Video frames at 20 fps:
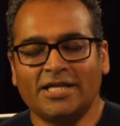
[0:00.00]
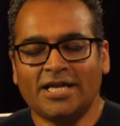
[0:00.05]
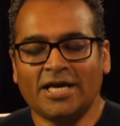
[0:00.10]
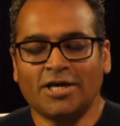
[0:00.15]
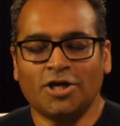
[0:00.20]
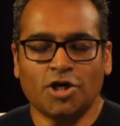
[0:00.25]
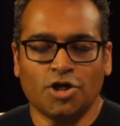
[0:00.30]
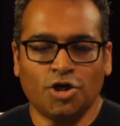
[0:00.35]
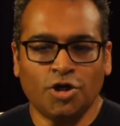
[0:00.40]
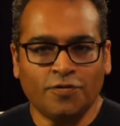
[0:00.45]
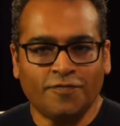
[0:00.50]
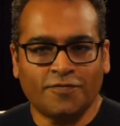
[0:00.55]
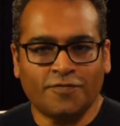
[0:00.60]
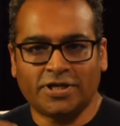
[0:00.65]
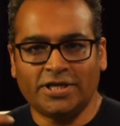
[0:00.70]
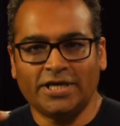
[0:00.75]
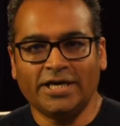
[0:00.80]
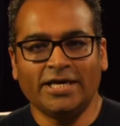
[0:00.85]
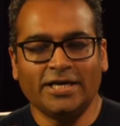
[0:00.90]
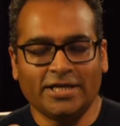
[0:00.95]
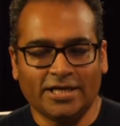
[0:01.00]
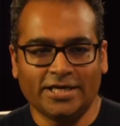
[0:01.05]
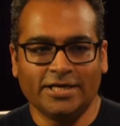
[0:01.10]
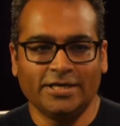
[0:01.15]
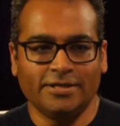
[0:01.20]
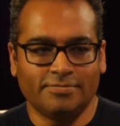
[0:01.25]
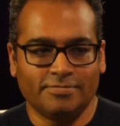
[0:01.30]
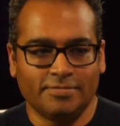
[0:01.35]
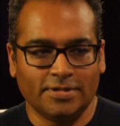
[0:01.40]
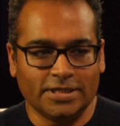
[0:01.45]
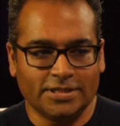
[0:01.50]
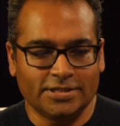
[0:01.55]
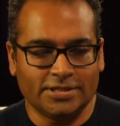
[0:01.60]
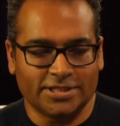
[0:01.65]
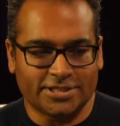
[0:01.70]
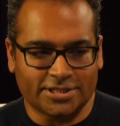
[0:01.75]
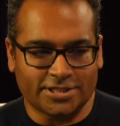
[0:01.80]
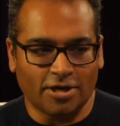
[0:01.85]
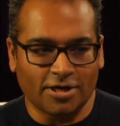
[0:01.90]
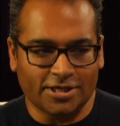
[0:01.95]
Now, you, you've clearly
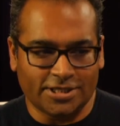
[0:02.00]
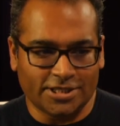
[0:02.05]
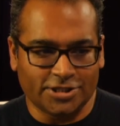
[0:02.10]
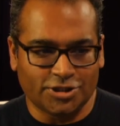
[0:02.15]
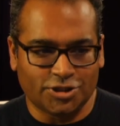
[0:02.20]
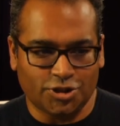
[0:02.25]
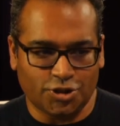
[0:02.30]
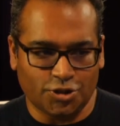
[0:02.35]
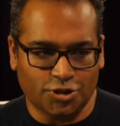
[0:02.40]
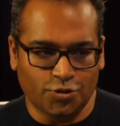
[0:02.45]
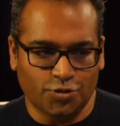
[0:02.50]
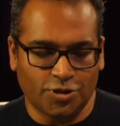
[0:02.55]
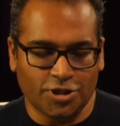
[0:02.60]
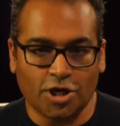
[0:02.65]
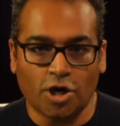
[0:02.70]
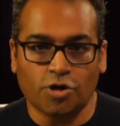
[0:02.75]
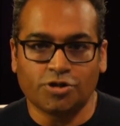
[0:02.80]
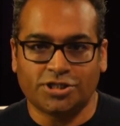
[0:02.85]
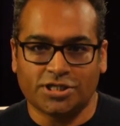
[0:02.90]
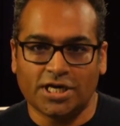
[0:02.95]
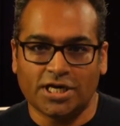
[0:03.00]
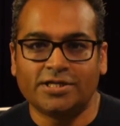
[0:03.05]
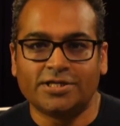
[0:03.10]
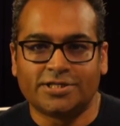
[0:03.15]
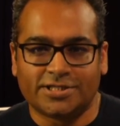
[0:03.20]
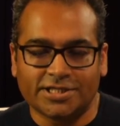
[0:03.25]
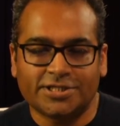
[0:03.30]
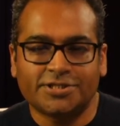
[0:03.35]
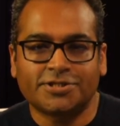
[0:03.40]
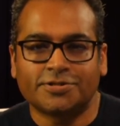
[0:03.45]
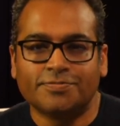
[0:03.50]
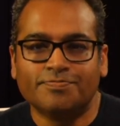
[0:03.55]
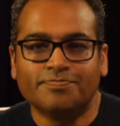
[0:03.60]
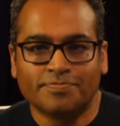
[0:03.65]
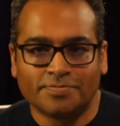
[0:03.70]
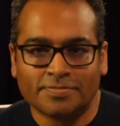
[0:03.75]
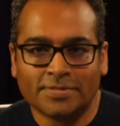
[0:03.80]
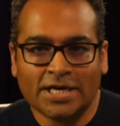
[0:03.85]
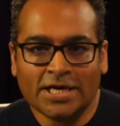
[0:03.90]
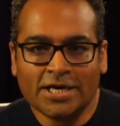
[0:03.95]
decided to negotiate the system,
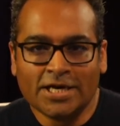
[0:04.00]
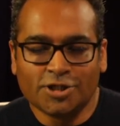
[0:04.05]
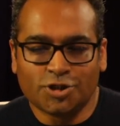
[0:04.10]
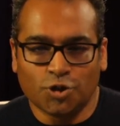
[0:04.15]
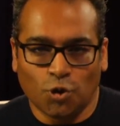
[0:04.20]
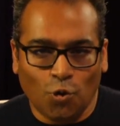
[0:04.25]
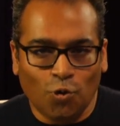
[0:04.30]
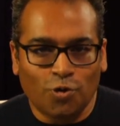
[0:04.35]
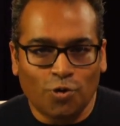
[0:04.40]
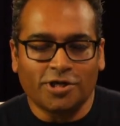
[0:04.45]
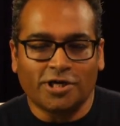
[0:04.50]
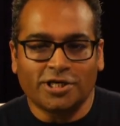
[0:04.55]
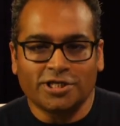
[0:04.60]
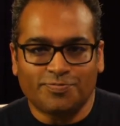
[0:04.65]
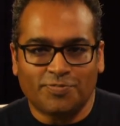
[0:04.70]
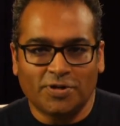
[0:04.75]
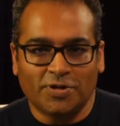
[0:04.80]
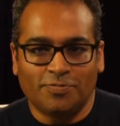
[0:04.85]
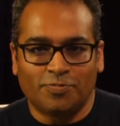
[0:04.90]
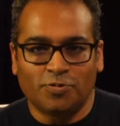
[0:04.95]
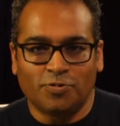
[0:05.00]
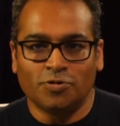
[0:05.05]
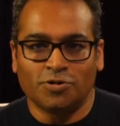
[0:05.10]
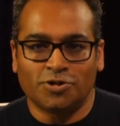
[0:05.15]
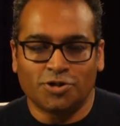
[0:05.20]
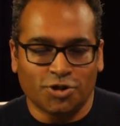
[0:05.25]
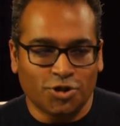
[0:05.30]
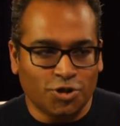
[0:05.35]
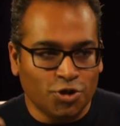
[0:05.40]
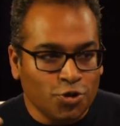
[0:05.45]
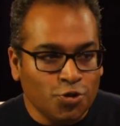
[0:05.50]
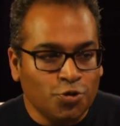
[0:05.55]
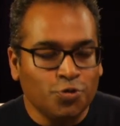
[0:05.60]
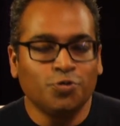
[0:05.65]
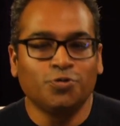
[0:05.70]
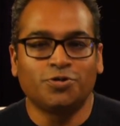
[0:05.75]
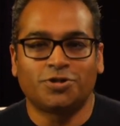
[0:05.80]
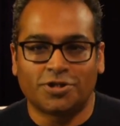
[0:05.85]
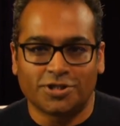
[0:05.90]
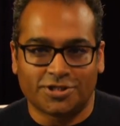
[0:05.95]
to organize people to
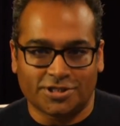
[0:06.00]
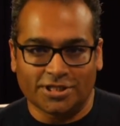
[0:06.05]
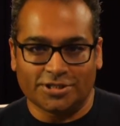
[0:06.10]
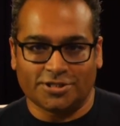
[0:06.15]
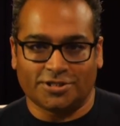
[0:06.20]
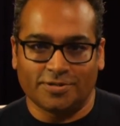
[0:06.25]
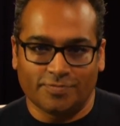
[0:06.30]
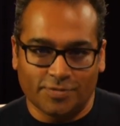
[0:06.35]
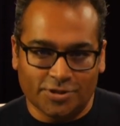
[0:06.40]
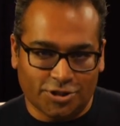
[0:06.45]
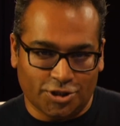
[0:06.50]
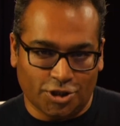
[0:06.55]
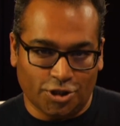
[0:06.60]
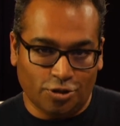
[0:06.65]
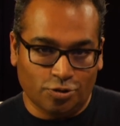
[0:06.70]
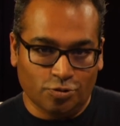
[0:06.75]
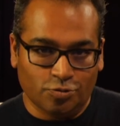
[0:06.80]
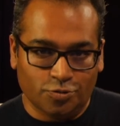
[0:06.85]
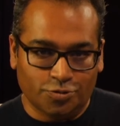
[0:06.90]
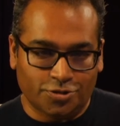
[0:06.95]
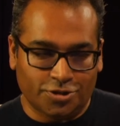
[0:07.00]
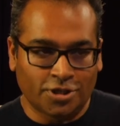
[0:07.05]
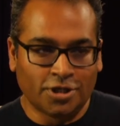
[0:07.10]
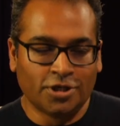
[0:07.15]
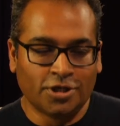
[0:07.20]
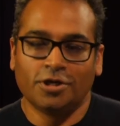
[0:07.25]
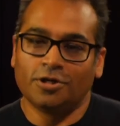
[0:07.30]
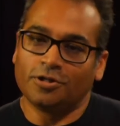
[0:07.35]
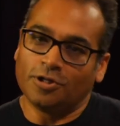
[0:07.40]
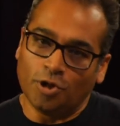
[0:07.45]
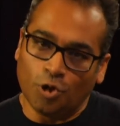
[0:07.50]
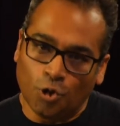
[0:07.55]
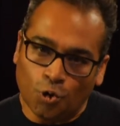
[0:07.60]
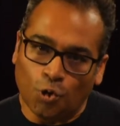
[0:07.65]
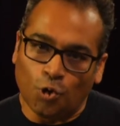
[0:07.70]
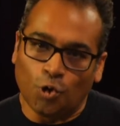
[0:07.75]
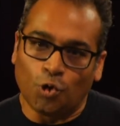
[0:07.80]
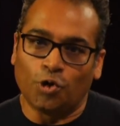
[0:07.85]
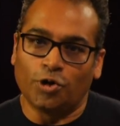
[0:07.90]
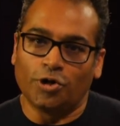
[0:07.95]
use the system and to use the
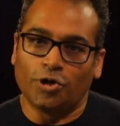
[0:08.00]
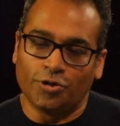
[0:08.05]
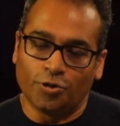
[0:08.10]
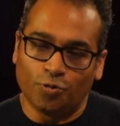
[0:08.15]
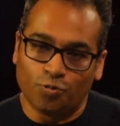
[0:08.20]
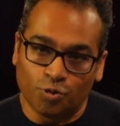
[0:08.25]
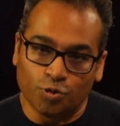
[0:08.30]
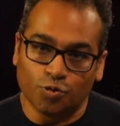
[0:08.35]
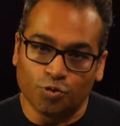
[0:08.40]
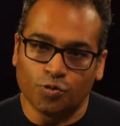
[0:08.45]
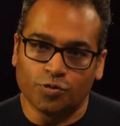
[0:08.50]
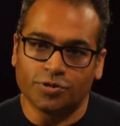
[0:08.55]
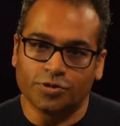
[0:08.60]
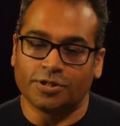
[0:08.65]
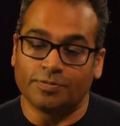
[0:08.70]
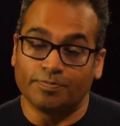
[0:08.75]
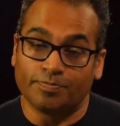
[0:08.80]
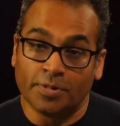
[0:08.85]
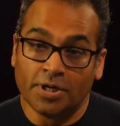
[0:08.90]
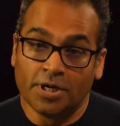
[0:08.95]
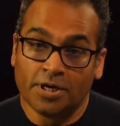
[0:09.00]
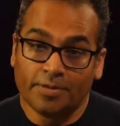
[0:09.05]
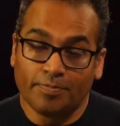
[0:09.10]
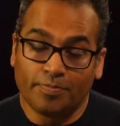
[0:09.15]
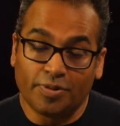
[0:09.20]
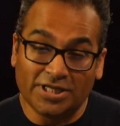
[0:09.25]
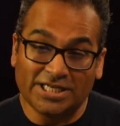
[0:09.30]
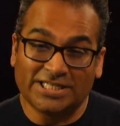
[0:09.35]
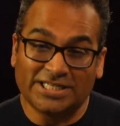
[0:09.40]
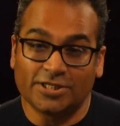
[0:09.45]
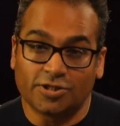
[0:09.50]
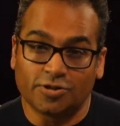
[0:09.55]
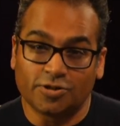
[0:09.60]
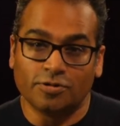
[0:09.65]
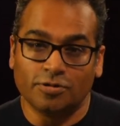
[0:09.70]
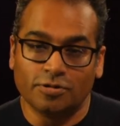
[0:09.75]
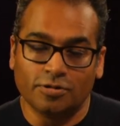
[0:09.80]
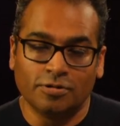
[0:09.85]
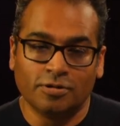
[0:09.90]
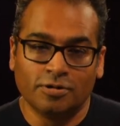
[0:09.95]
law and the rules and
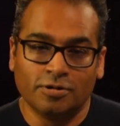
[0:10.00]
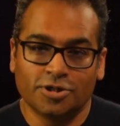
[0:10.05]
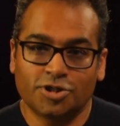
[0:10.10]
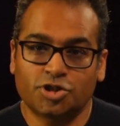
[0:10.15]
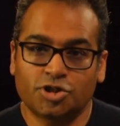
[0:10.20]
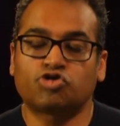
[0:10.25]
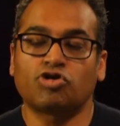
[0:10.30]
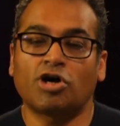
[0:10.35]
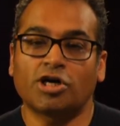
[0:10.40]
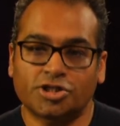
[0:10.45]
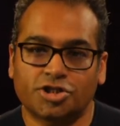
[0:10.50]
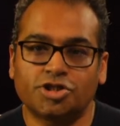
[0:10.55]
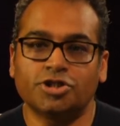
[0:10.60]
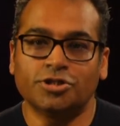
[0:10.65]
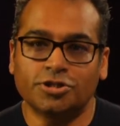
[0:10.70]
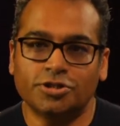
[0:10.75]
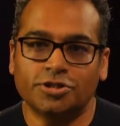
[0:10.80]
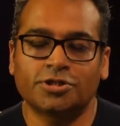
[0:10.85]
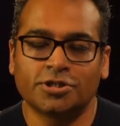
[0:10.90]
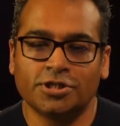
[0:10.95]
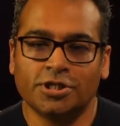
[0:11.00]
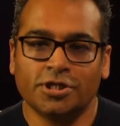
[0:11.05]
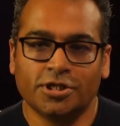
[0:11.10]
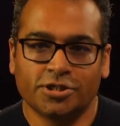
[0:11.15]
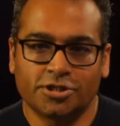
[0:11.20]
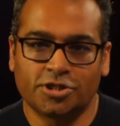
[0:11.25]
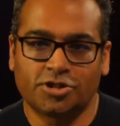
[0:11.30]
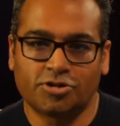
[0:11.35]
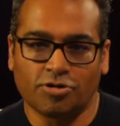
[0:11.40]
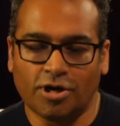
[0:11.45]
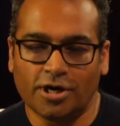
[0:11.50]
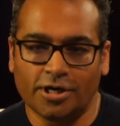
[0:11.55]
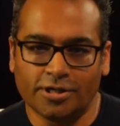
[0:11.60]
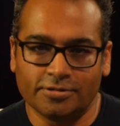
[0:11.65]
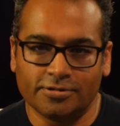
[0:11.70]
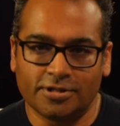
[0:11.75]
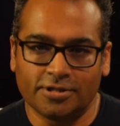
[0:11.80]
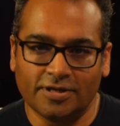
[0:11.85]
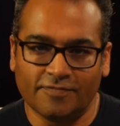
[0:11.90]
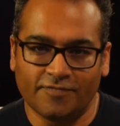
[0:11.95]
political structures to try
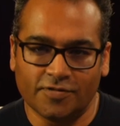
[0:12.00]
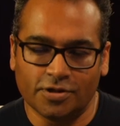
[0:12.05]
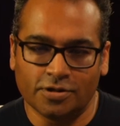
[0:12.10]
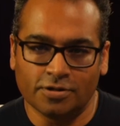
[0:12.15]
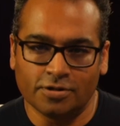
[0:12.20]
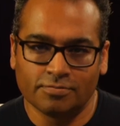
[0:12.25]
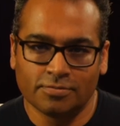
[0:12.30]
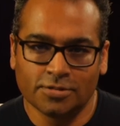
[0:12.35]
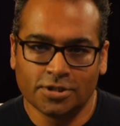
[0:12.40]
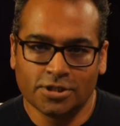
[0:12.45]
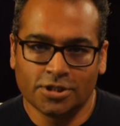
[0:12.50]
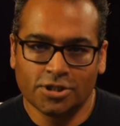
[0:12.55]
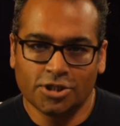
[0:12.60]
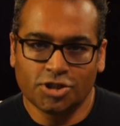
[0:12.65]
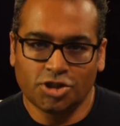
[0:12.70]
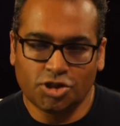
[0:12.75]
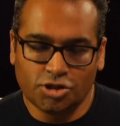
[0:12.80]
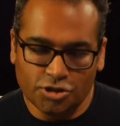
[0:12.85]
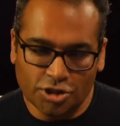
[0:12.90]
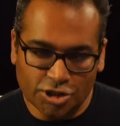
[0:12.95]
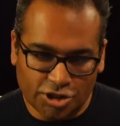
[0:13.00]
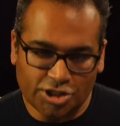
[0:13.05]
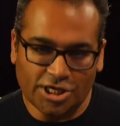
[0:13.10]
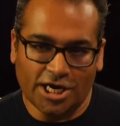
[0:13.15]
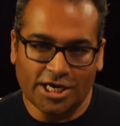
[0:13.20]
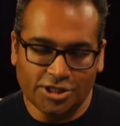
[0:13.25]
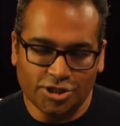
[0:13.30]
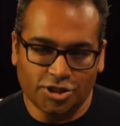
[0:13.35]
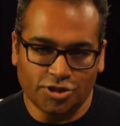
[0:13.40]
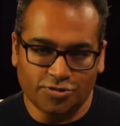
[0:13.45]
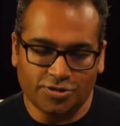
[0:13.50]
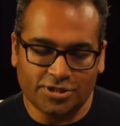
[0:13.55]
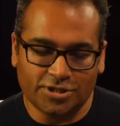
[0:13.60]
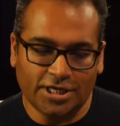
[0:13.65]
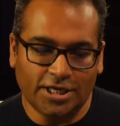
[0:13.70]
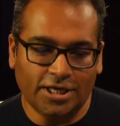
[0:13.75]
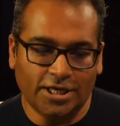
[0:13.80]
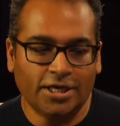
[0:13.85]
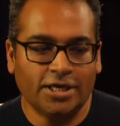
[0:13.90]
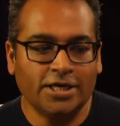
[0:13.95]
and deliver the change you
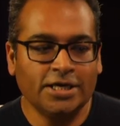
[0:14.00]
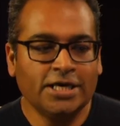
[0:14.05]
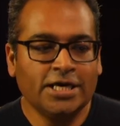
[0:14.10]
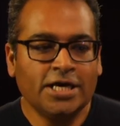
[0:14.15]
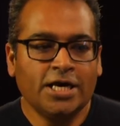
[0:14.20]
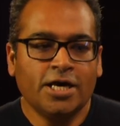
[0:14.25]
seek.